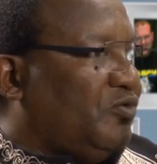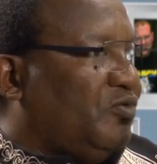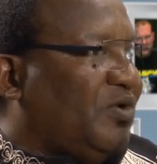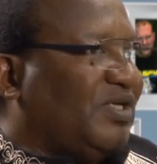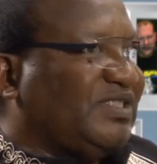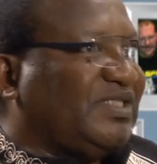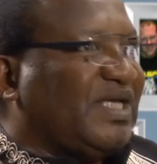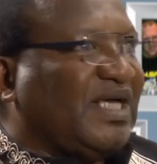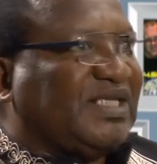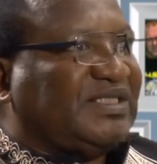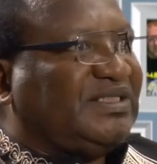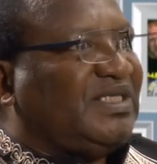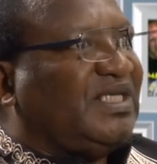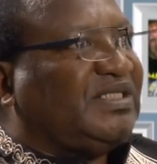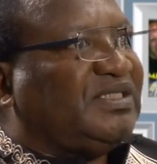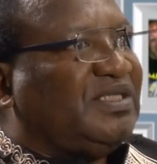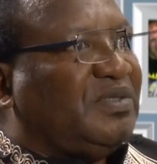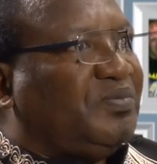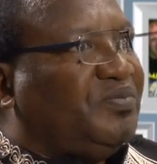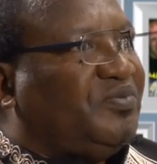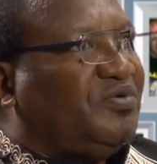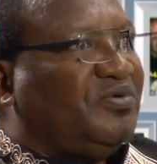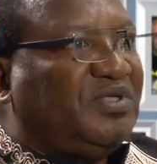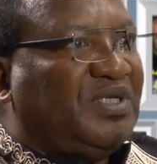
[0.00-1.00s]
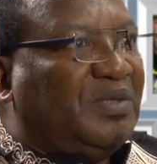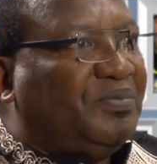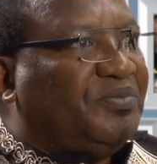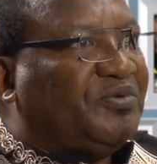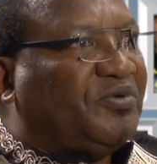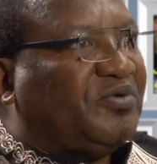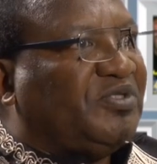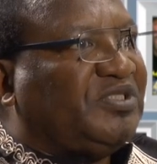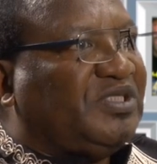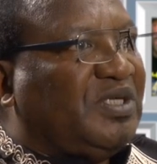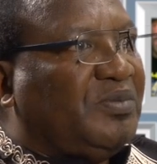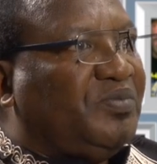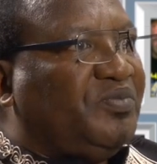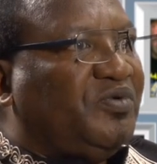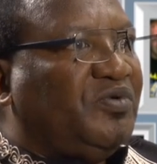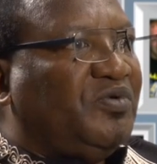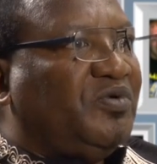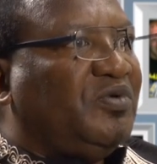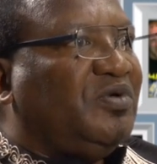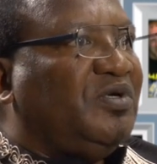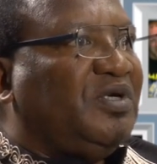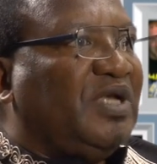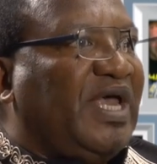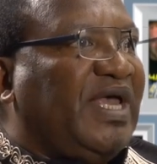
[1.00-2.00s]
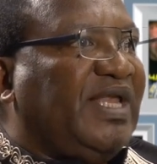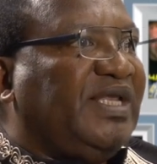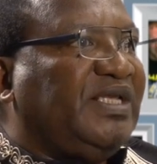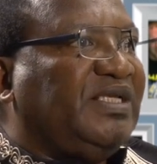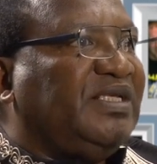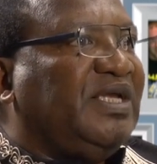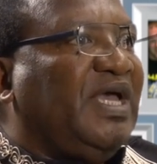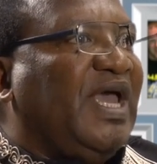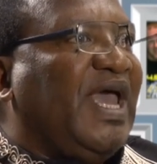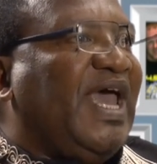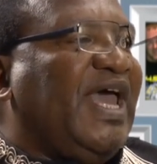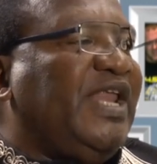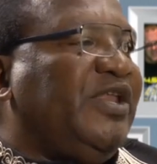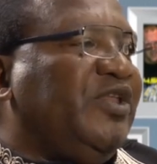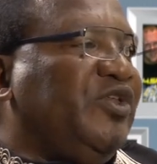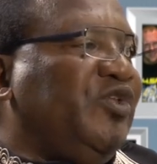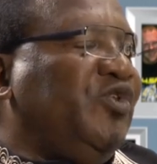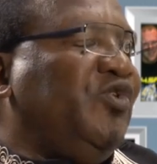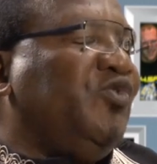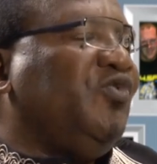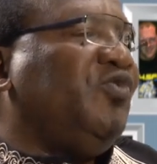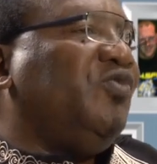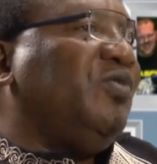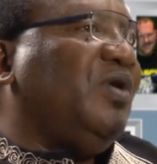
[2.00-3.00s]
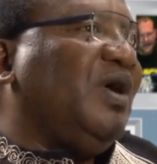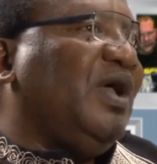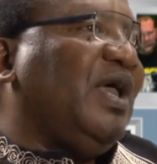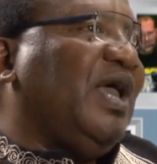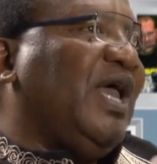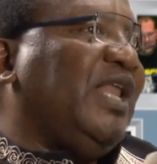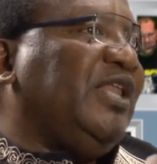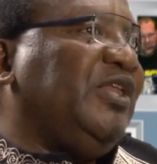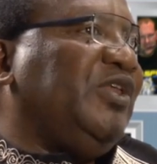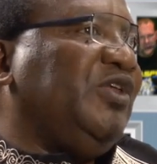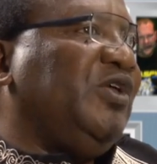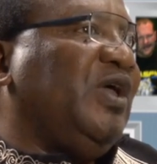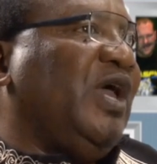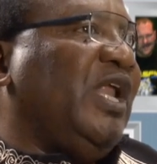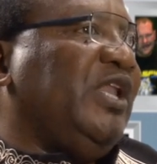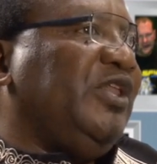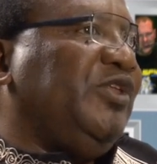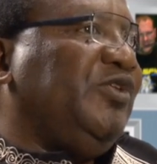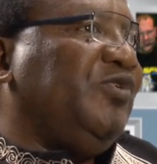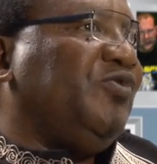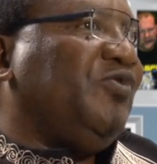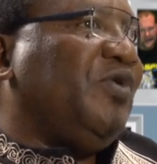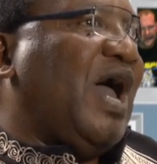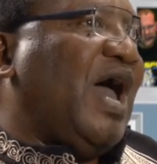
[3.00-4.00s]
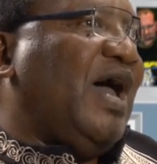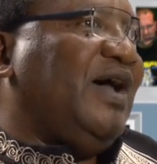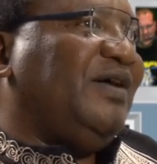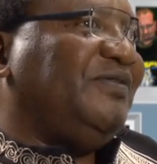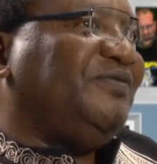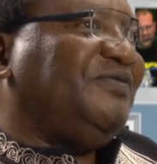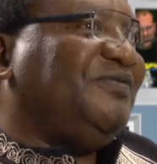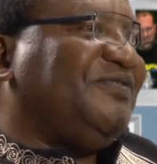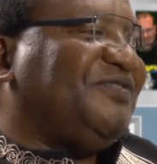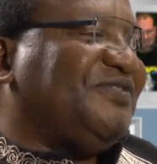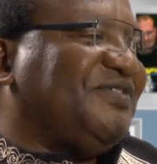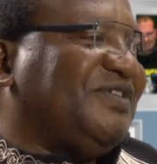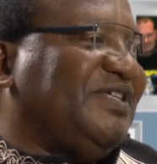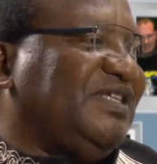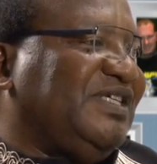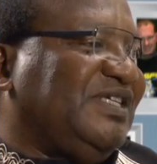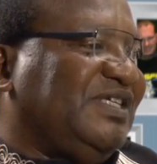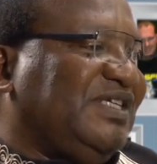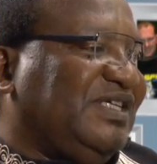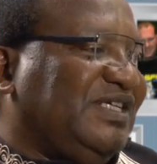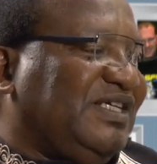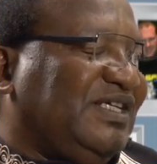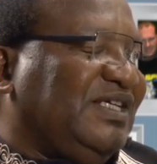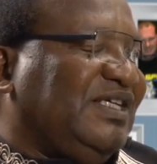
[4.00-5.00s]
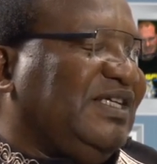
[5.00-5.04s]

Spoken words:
was accessible, approachable, and knew every,